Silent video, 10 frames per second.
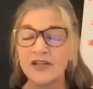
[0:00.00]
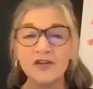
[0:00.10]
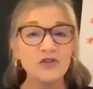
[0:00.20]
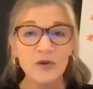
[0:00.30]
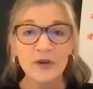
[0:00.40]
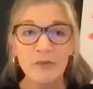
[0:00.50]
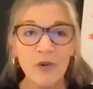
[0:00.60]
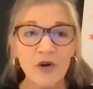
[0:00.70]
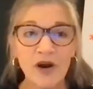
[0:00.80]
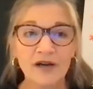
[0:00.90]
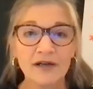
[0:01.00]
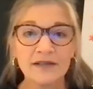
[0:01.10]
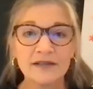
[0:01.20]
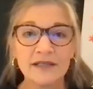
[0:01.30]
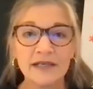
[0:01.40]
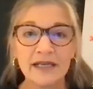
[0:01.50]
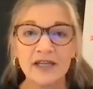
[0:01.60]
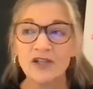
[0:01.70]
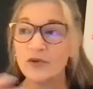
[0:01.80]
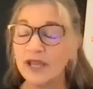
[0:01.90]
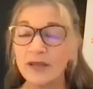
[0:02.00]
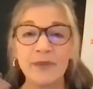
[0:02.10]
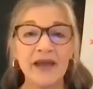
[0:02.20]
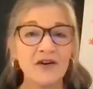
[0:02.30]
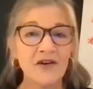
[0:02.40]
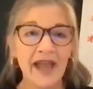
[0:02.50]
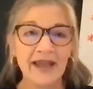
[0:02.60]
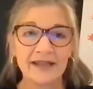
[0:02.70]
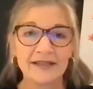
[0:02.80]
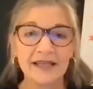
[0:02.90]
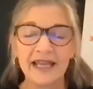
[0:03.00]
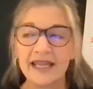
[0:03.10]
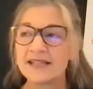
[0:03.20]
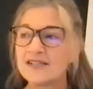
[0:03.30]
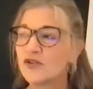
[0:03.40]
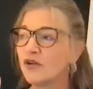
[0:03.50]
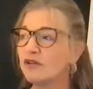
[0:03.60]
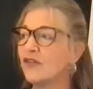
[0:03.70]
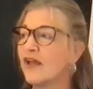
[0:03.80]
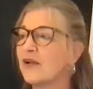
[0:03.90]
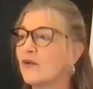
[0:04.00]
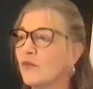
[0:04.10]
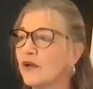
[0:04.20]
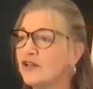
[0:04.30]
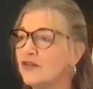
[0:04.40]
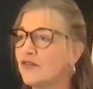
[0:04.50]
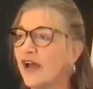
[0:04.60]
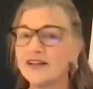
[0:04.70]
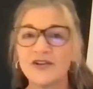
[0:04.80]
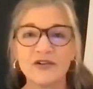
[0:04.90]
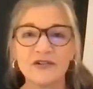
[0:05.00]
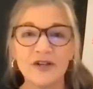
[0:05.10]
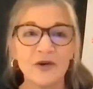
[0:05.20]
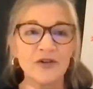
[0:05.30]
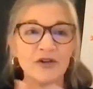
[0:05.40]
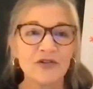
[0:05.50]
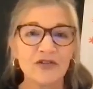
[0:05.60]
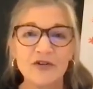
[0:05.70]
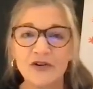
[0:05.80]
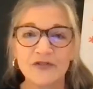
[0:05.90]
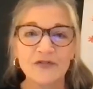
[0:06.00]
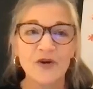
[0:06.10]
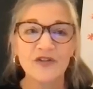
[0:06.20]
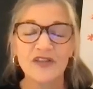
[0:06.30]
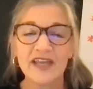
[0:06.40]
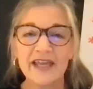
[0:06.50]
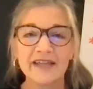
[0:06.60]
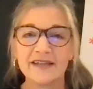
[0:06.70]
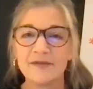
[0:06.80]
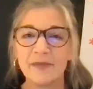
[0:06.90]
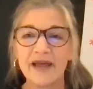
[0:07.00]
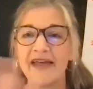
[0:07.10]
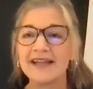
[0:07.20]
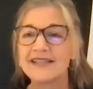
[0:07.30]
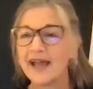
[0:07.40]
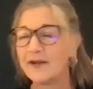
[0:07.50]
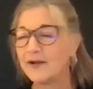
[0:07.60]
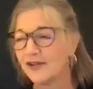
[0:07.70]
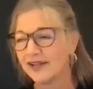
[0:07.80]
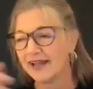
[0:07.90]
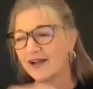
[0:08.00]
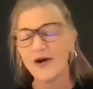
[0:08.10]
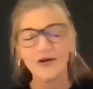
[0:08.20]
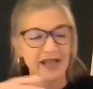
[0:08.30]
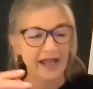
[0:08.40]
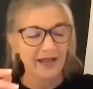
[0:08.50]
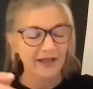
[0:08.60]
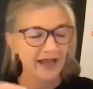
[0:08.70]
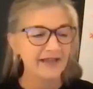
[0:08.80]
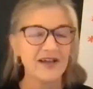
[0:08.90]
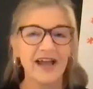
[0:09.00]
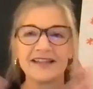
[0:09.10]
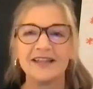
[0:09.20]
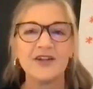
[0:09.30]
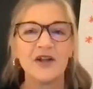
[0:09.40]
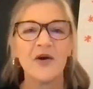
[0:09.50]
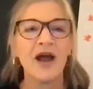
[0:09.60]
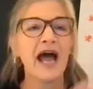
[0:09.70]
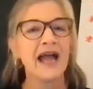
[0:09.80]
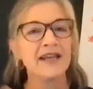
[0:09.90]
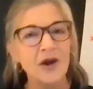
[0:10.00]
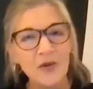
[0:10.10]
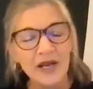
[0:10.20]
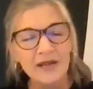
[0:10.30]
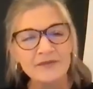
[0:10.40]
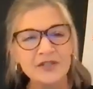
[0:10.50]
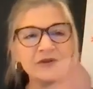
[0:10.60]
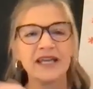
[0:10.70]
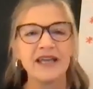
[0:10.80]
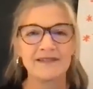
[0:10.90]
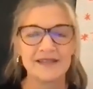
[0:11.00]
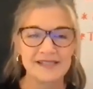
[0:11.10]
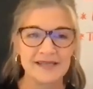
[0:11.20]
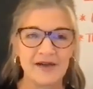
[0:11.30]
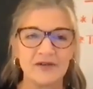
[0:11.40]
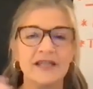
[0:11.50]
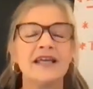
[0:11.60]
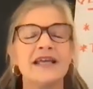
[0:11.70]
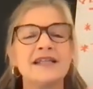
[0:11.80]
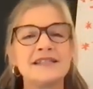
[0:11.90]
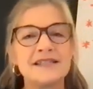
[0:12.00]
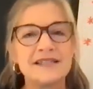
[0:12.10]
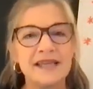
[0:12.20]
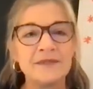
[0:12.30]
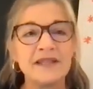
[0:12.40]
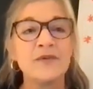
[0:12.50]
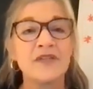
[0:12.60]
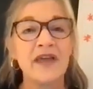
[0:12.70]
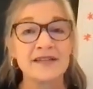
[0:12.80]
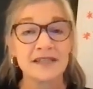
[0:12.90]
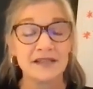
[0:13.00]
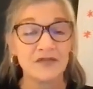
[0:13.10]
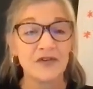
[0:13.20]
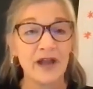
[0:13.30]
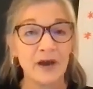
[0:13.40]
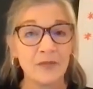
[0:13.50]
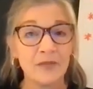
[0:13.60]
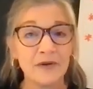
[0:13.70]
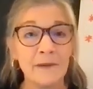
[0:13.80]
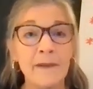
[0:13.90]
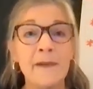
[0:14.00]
you do it more. You get better at it. It's sort of like when you've got your third or fourth kid. By that time, you're like, oh yeah, I got that, I know what I'm doing. I got this down. It's the same thing with asking for help.